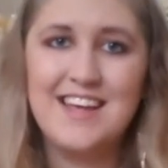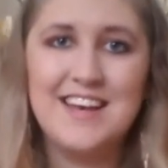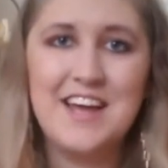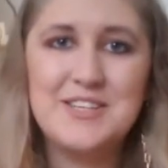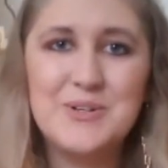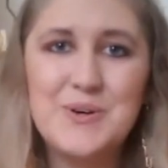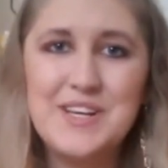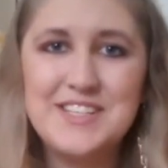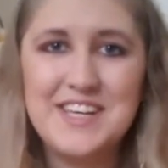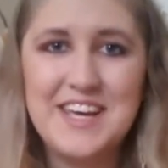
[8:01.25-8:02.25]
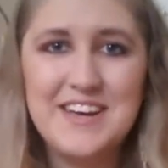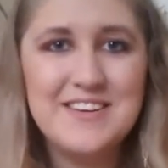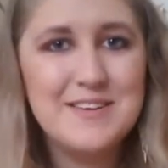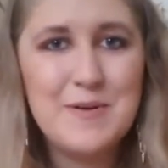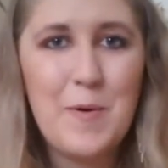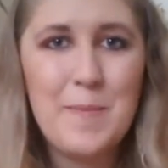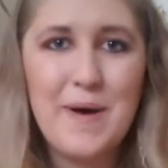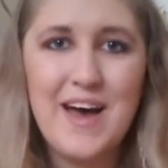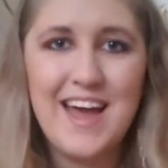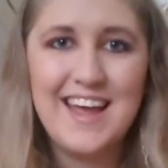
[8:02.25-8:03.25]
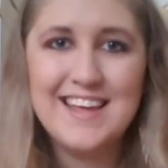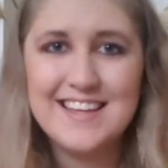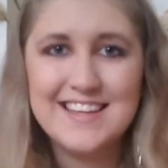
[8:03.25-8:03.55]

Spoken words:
nice talking to you. Bye.